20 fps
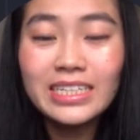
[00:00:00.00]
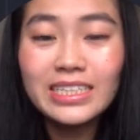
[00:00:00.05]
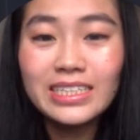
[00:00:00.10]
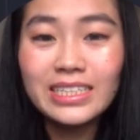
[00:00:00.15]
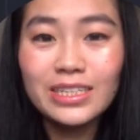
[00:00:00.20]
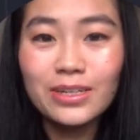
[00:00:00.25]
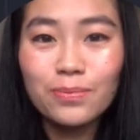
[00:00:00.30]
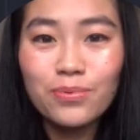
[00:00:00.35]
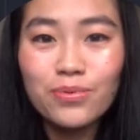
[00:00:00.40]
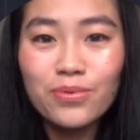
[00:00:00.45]

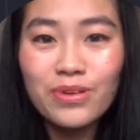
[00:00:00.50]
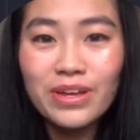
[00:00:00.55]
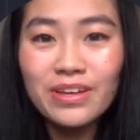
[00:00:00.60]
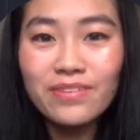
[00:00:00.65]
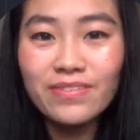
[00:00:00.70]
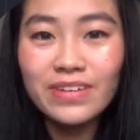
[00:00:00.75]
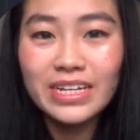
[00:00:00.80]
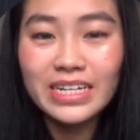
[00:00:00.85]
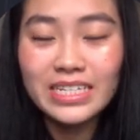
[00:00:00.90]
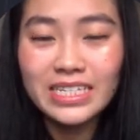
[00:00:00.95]
the
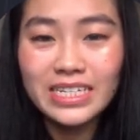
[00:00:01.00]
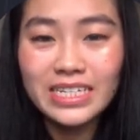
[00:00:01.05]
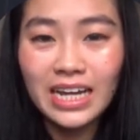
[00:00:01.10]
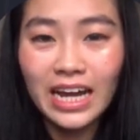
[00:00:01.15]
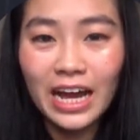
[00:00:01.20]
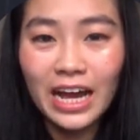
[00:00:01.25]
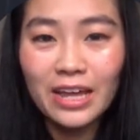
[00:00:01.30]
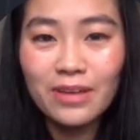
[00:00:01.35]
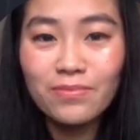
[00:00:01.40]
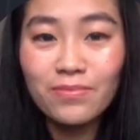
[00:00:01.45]
previous
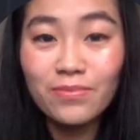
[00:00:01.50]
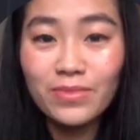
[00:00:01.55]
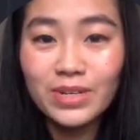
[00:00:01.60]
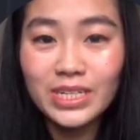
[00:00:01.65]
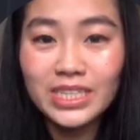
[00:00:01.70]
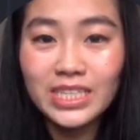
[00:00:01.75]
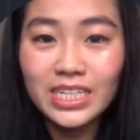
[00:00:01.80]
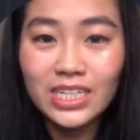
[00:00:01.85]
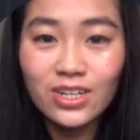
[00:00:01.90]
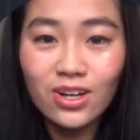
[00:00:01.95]
time
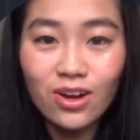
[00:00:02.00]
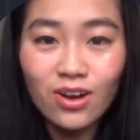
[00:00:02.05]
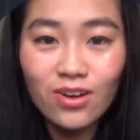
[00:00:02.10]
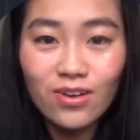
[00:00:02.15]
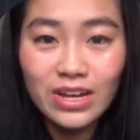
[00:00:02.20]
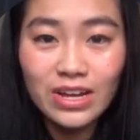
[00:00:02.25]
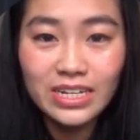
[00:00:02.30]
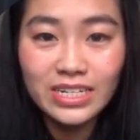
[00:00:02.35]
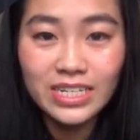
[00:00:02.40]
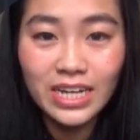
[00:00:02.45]
with the
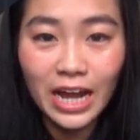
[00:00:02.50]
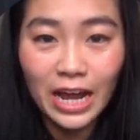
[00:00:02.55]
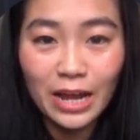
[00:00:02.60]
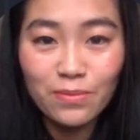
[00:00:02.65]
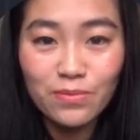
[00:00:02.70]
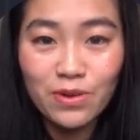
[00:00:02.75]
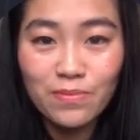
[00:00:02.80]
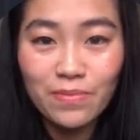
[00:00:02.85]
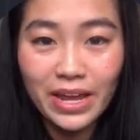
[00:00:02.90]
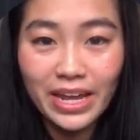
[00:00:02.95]
current time
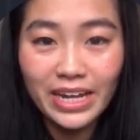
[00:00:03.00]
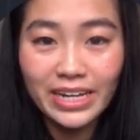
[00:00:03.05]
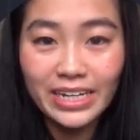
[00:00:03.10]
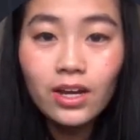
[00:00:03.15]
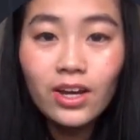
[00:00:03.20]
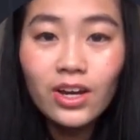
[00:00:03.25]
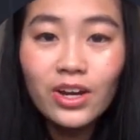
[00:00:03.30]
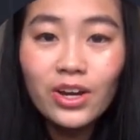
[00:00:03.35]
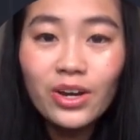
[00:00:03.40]
remaining.